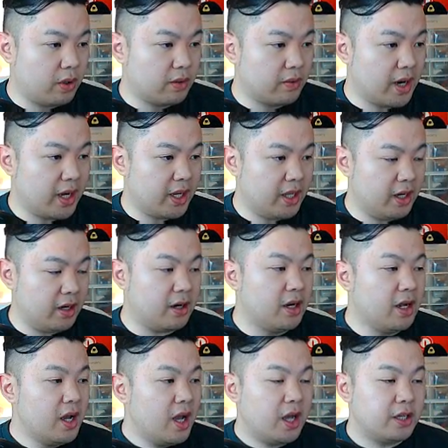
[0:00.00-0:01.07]
right here
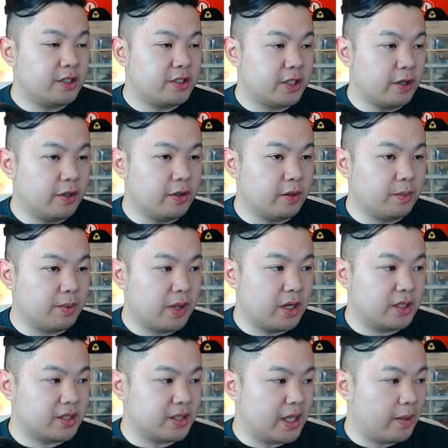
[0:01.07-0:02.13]
and show you the
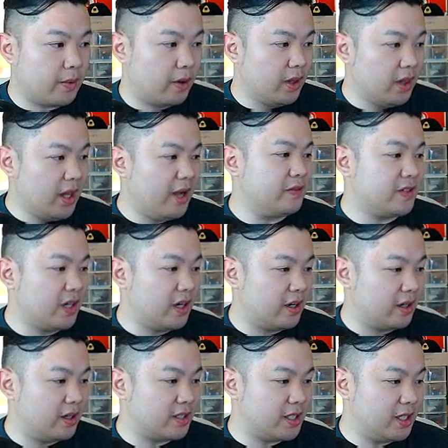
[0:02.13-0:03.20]
players that were left
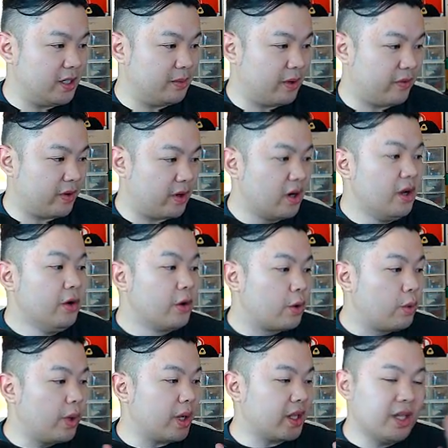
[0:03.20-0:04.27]
on our team over here.
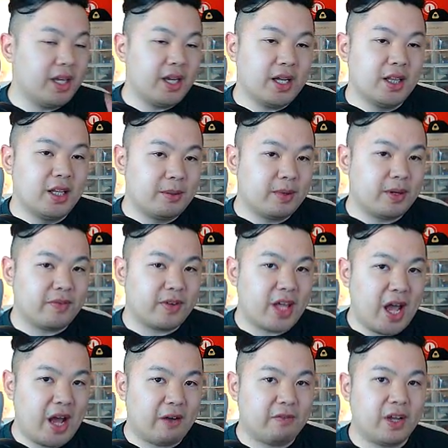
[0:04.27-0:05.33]
Quickly, a little bit of a
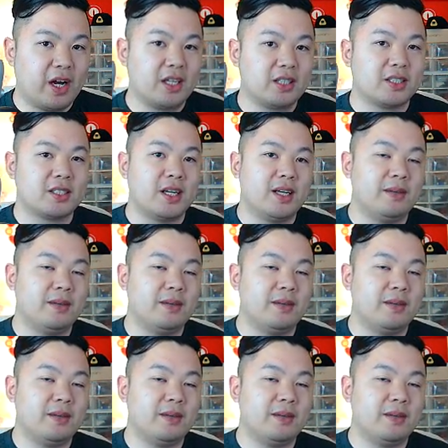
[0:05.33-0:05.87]
caveat.